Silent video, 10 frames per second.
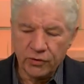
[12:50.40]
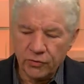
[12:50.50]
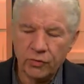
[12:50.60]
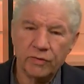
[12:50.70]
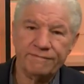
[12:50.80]

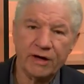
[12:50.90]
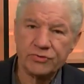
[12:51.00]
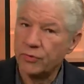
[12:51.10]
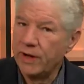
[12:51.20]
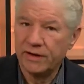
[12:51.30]
you who have
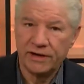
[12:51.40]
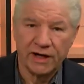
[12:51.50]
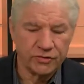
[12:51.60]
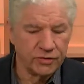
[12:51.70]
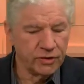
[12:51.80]
found your way into
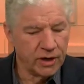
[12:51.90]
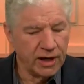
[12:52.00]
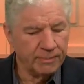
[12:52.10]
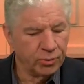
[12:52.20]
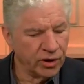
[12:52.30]
Doctor
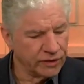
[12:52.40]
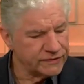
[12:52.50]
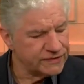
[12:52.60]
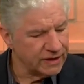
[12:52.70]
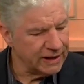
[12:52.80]
Uh,
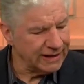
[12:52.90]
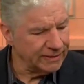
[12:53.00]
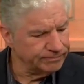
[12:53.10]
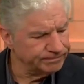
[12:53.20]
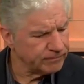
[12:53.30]
Brunk's,
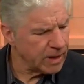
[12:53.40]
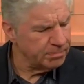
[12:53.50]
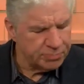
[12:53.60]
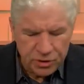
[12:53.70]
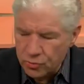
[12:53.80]
uh,
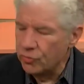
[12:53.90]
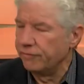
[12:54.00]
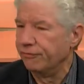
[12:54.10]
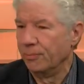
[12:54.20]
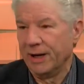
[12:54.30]

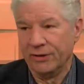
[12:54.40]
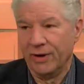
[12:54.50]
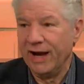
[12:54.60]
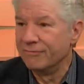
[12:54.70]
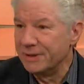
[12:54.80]
beautiful, by the
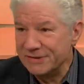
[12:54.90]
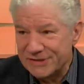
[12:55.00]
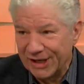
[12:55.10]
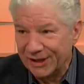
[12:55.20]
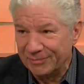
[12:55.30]
way, everybody's
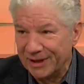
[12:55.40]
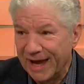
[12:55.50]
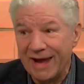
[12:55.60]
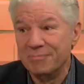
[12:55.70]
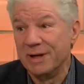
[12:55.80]
telling me,
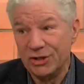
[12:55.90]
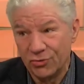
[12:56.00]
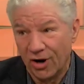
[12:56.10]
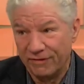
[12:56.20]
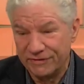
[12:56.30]
I haven't been to
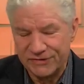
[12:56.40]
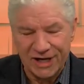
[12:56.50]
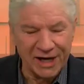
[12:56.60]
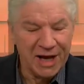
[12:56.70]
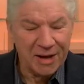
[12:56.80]
your office
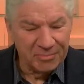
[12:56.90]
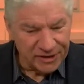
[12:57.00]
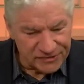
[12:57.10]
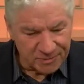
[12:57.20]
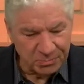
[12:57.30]
yet,
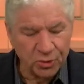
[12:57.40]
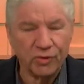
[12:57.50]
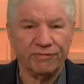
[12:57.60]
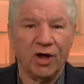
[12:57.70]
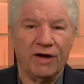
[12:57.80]
but it's a
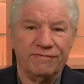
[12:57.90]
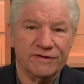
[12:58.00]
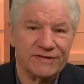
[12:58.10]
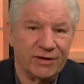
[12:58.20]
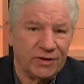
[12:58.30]
beautiful
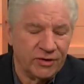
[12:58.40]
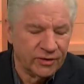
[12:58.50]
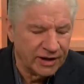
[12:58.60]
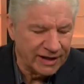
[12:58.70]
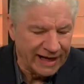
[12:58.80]
office out
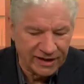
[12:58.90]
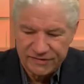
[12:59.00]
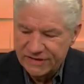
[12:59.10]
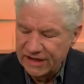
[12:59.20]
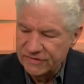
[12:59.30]
here in
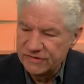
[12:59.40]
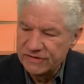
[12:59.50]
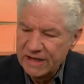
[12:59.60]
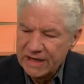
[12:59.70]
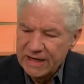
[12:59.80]
Dallas, Texas,